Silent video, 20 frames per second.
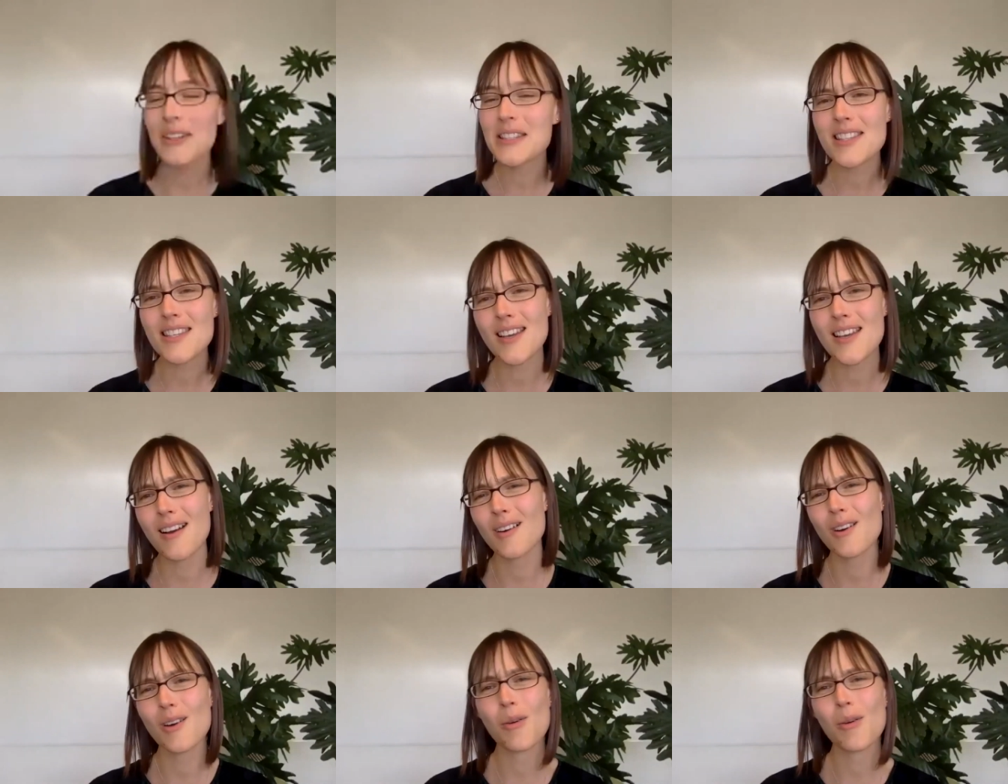the
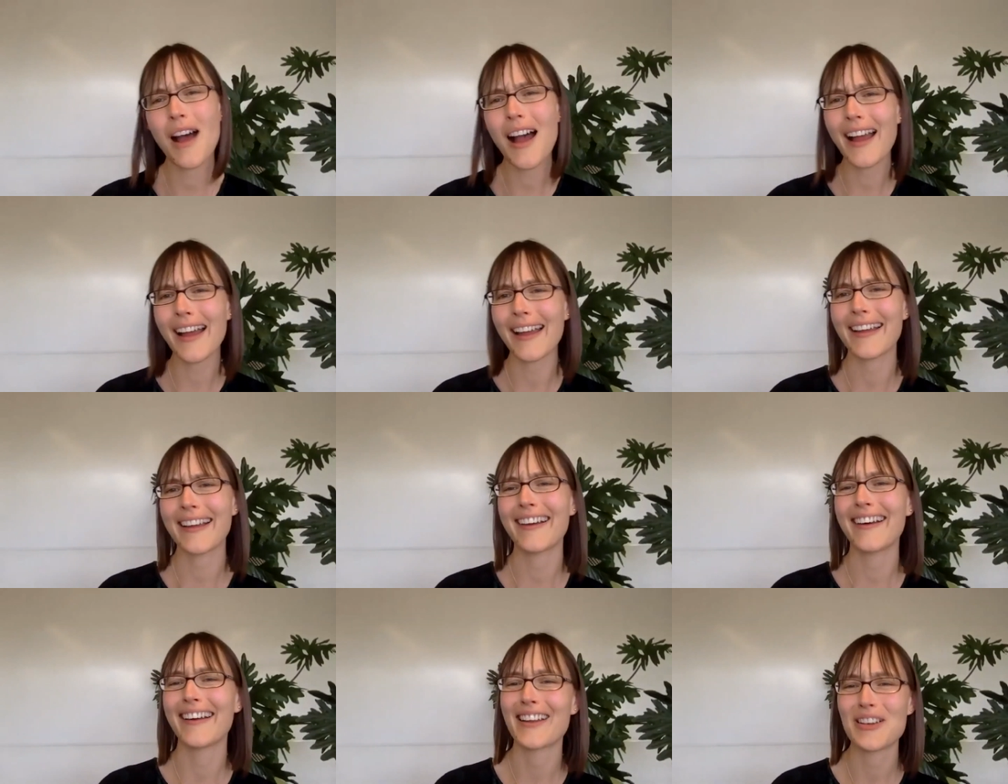ROI
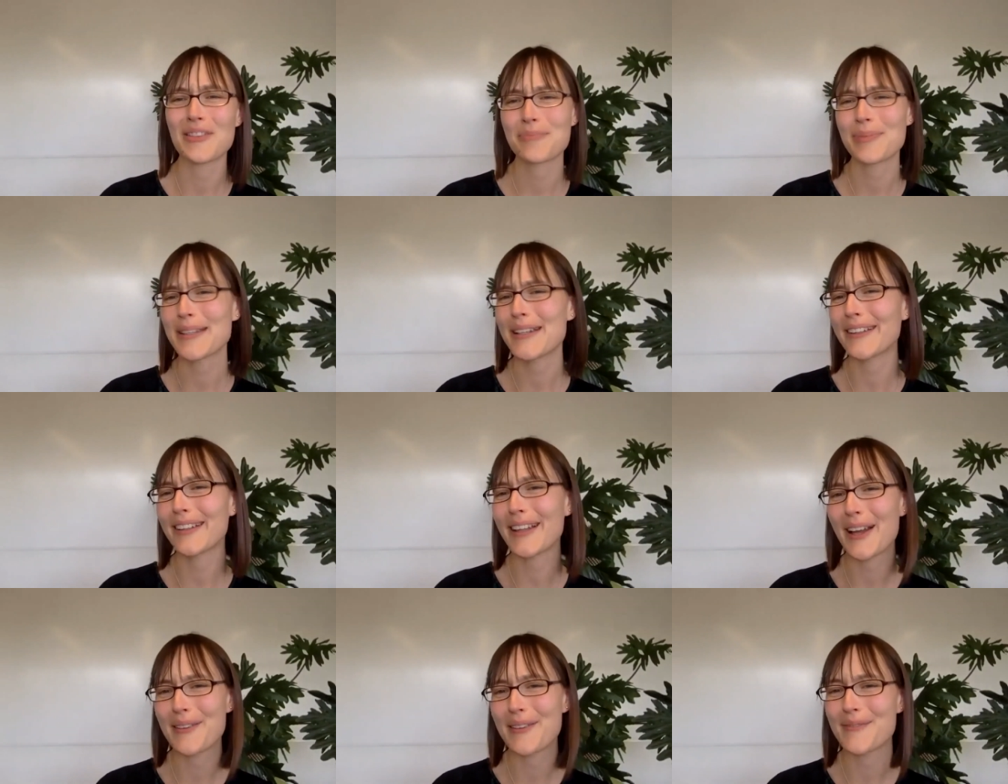on a
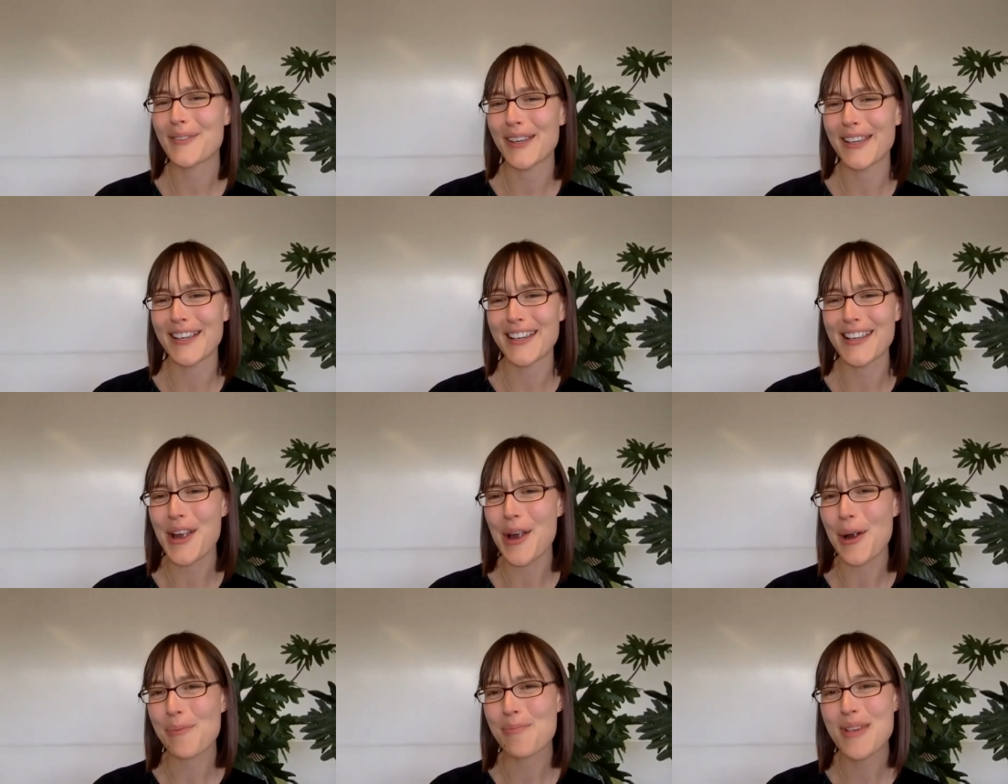PLM or an
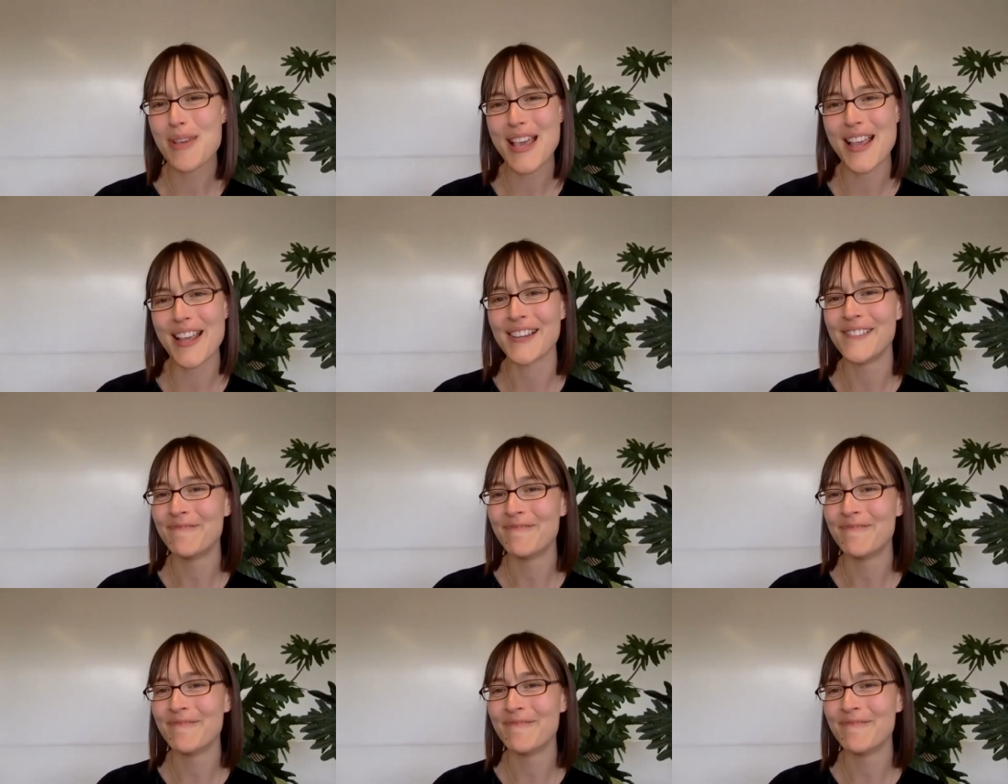ERP?